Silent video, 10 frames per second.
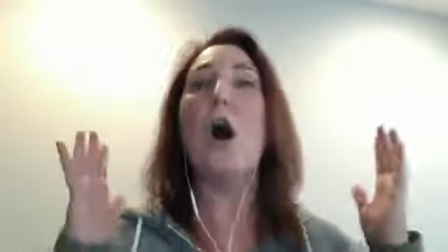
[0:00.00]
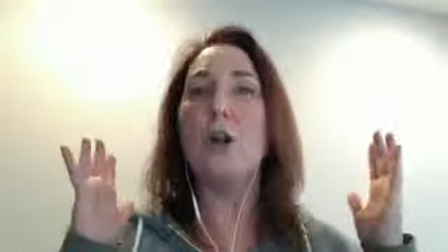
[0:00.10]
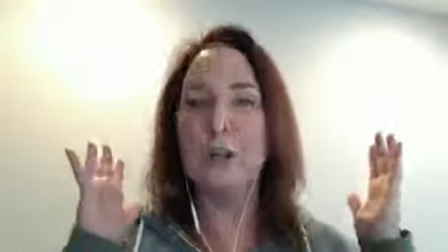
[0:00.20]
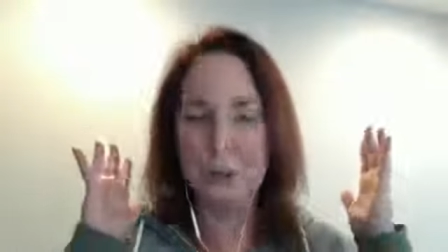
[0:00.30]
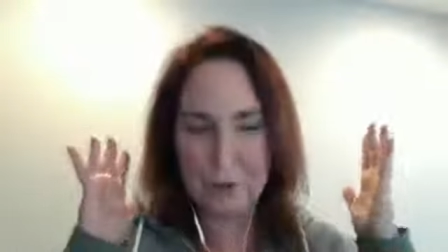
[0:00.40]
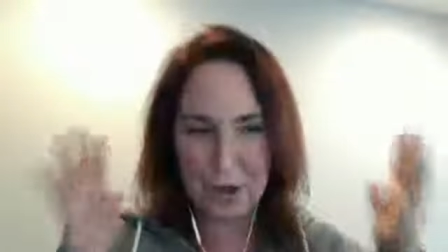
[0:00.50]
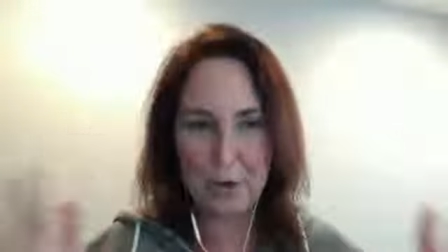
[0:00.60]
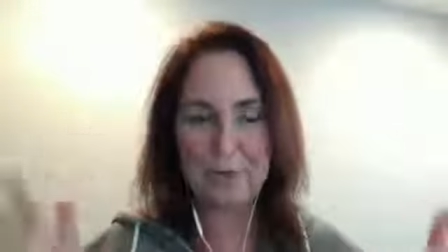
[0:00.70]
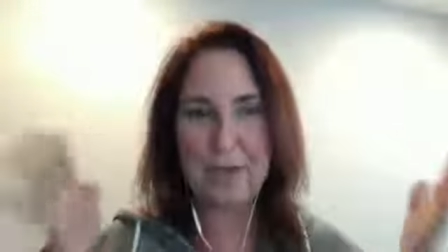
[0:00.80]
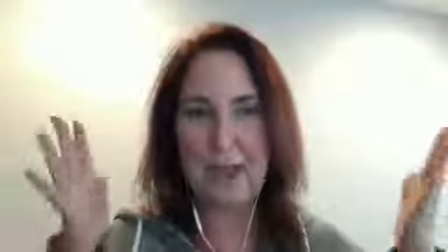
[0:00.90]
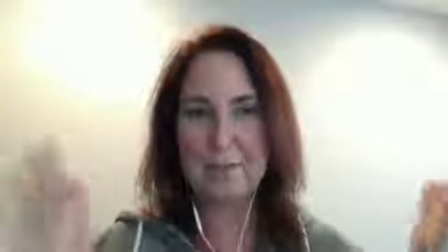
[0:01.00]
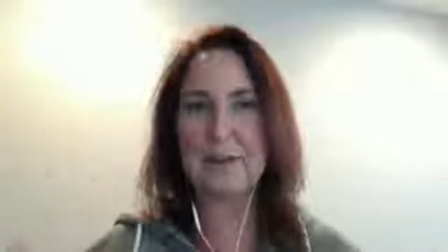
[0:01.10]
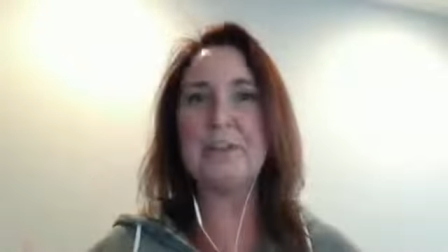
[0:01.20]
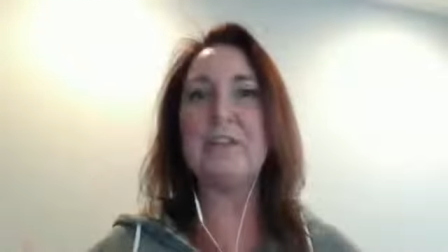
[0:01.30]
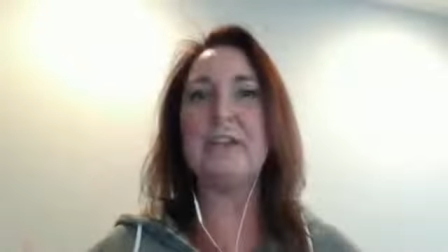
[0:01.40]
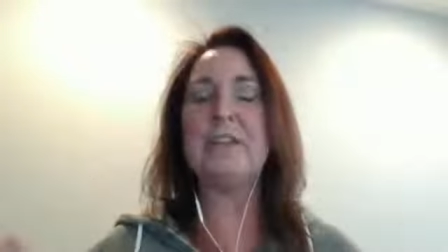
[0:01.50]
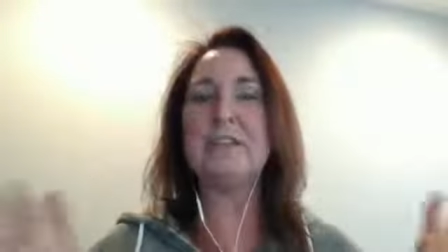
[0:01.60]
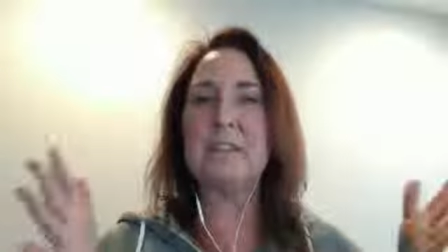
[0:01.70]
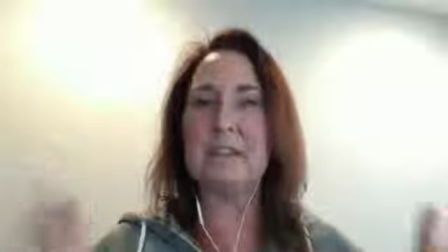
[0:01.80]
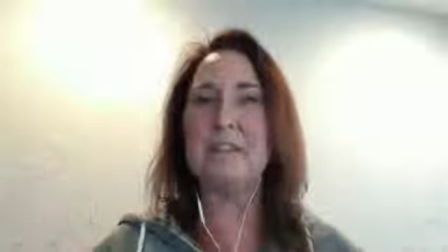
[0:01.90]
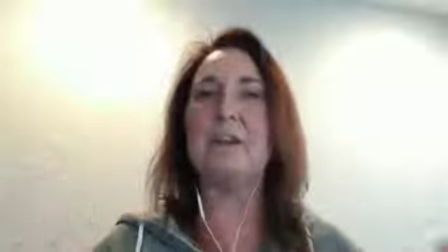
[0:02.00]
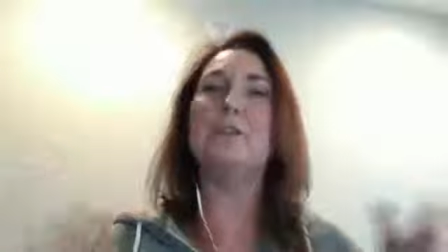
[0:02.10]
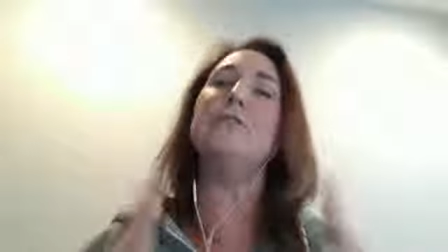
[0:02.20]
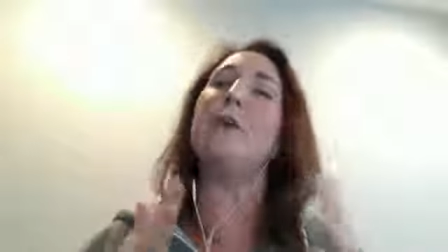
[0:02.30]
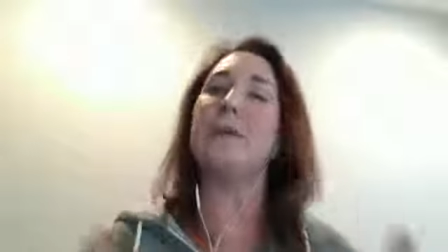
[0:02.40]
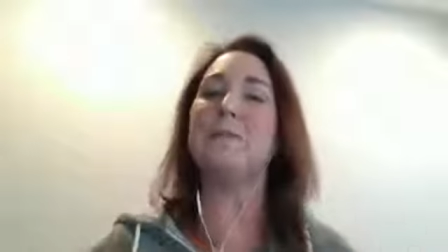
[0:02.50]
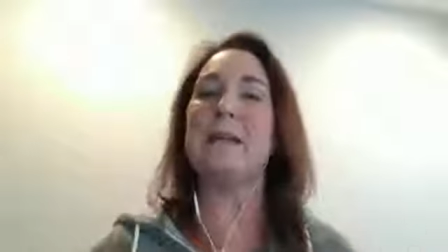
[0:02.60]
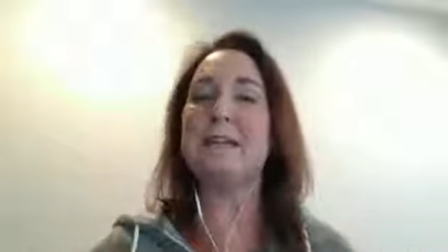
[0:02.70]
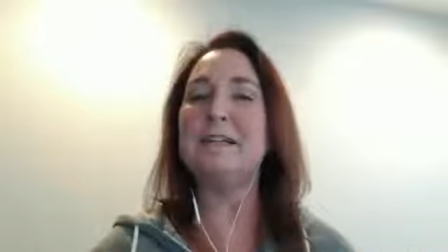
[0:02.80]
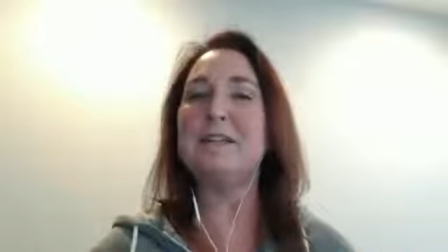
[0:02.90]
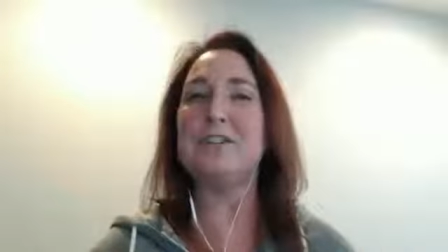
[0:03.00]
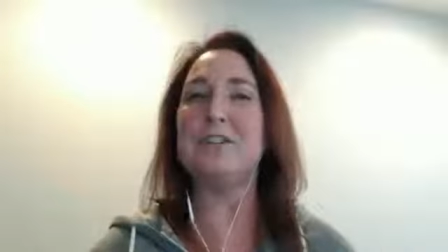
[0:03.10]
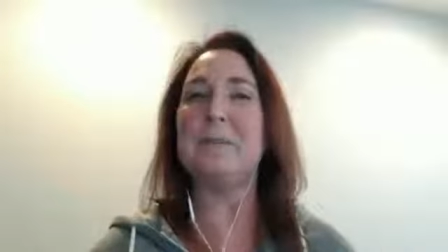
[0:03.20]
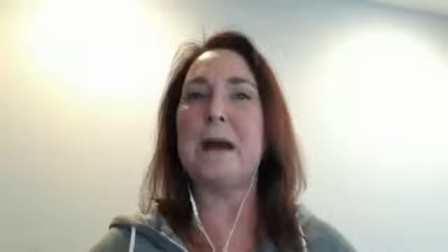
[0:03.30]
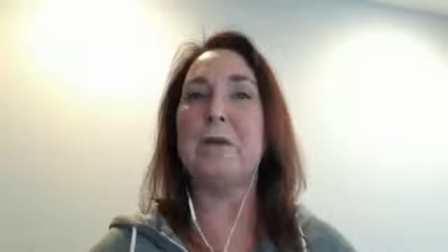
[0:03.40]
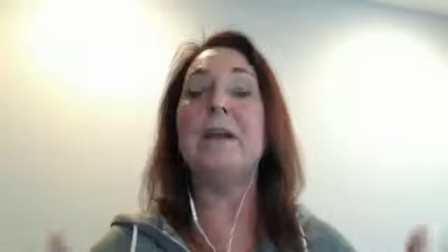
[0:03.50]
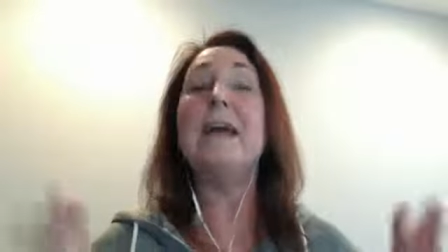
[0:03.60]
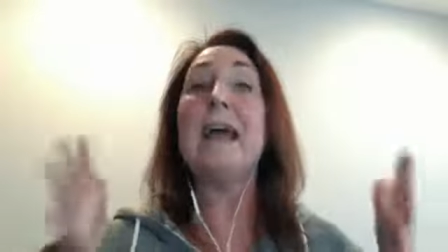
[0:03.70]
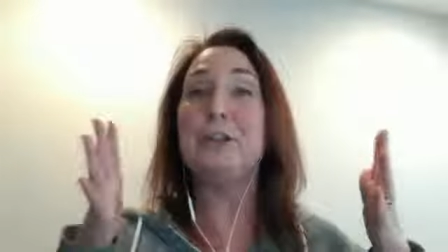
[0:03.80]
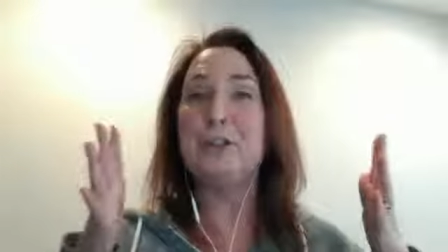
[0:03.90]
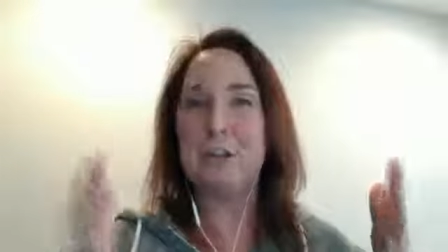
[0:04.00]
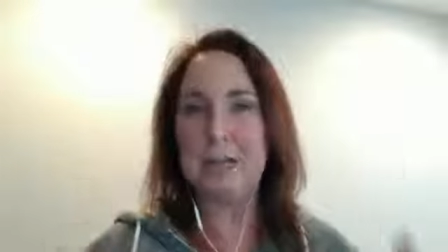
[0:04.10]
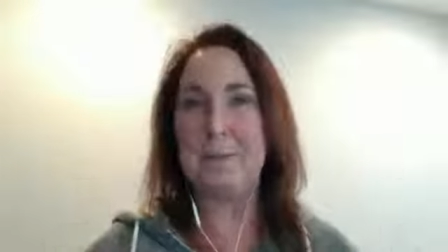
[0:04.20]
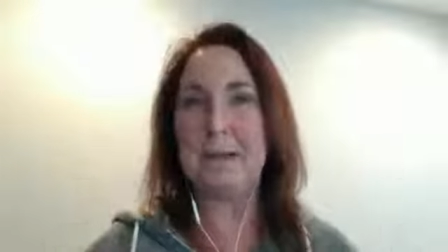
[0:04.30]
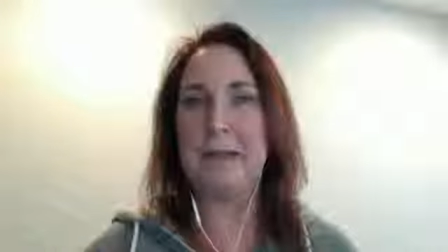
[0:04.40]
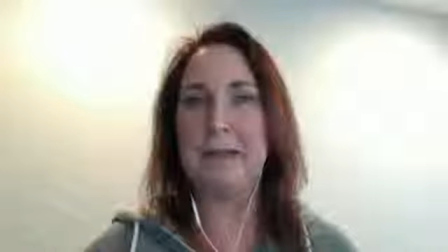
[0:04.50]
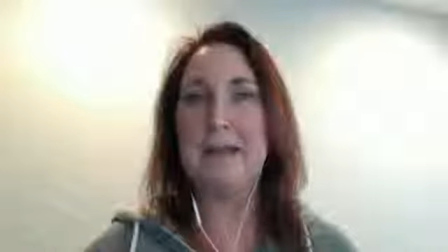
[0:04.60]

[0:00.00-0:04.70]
You know that everything that's in there you've already made a decision about and you're keeping it.